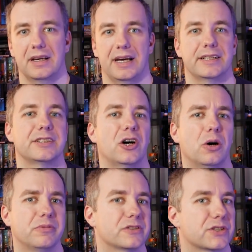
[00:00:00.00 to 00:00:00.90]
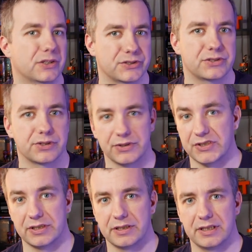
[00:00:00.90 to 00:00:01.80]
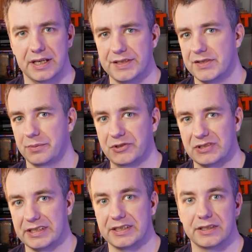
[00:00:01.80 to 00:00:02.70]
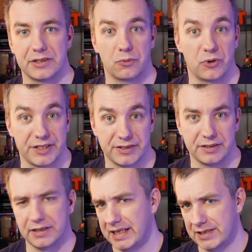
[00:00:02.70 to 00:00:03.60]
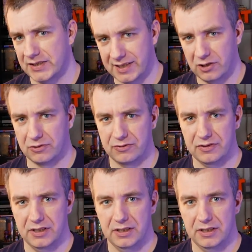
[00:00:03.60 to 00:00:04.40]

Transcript: Another obvious cost to consider is obviously the resin itself.